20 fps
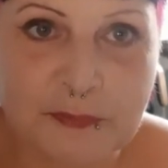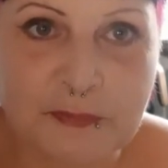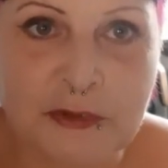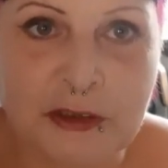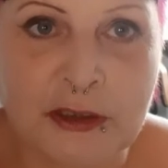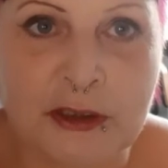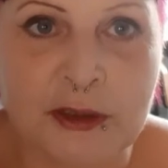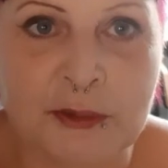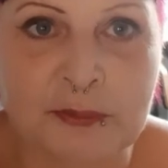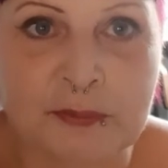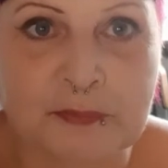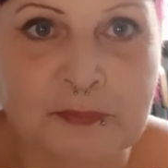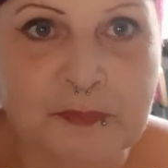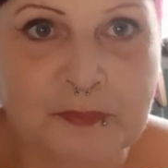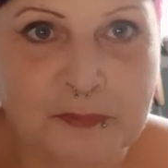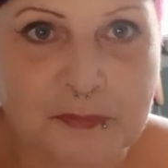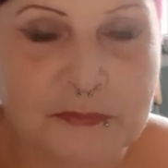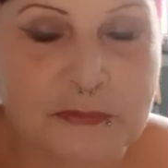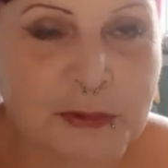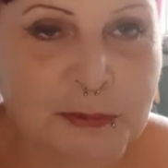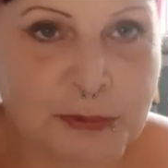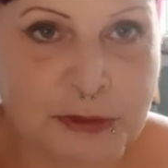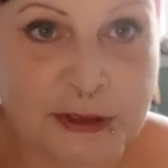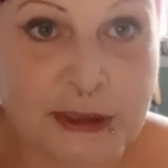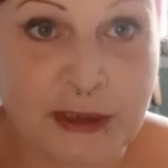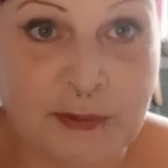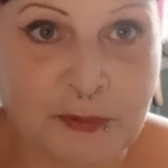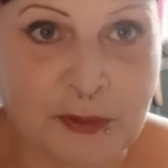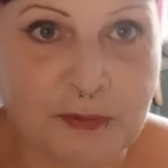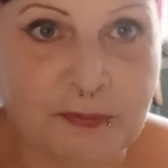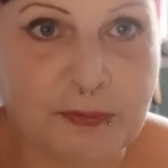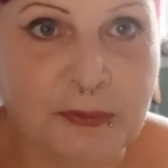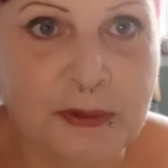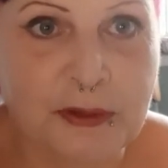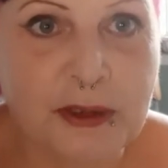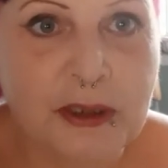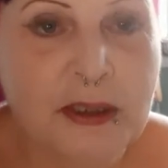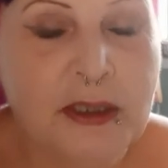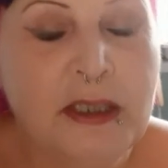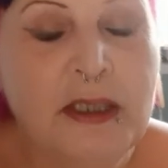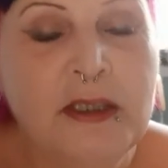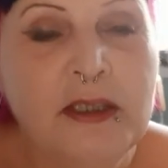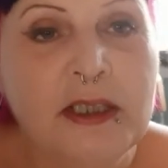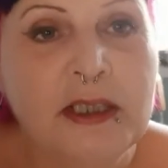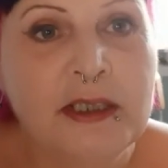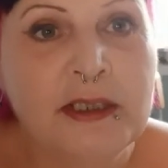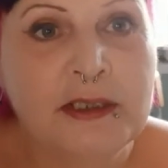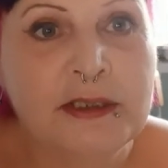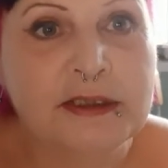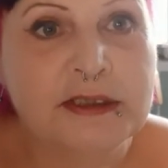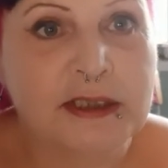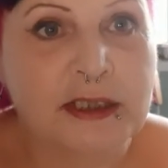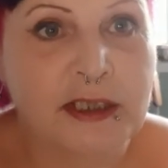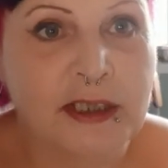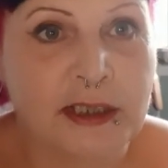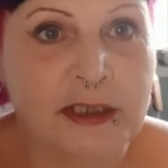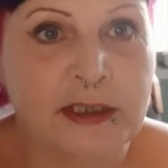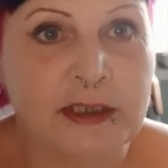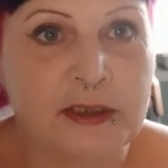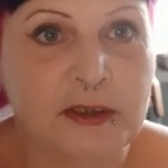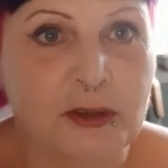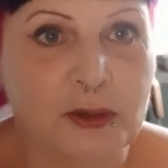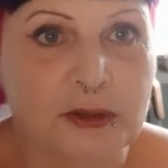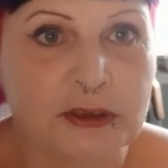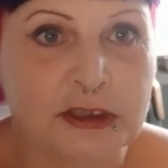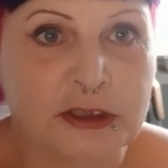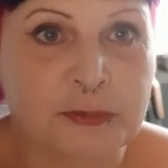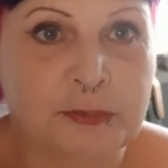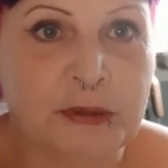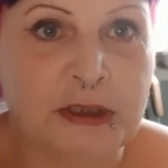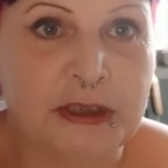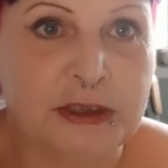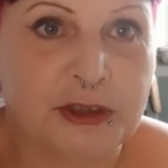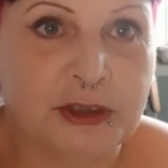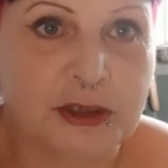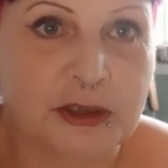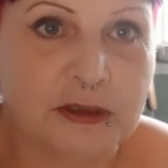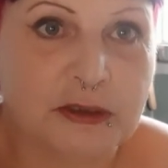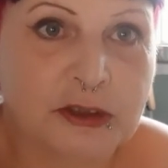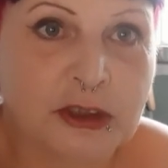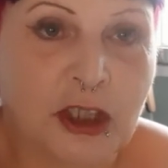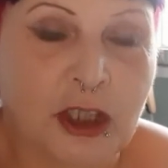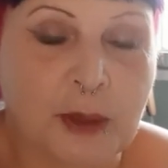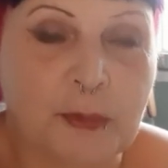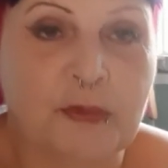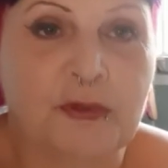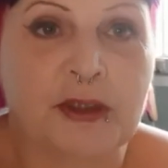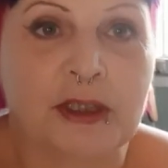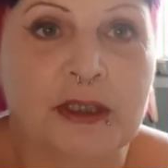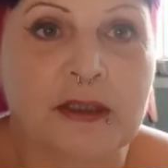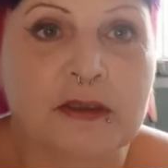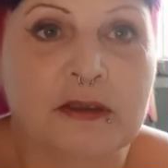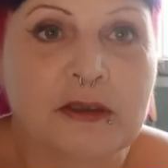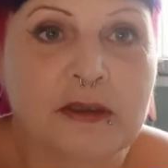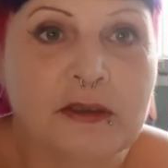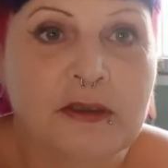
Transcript: will save up for, is a speech type thing.